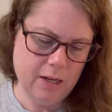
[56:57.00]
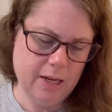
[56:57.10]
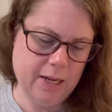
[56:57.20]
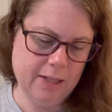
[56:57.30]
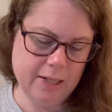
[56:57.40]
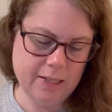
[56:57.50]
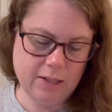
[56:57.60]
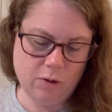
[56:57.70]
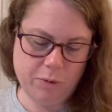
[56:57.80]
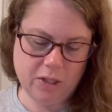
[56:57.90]
it. This
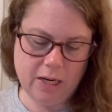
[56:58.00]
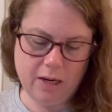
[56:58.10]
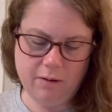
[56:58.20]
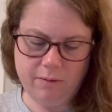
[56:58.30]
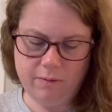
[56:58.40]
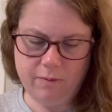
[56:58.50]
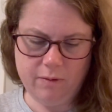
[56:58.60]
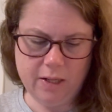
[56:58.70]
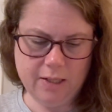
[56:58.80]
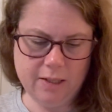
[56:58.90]
is almost done.
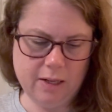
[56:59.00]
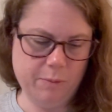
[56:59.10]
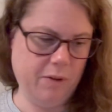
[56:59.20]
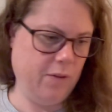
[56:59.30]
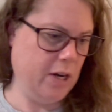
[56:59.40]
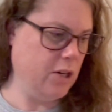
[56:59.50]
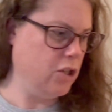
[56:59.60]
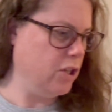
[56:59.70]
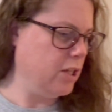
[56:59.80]
This is gonna be finished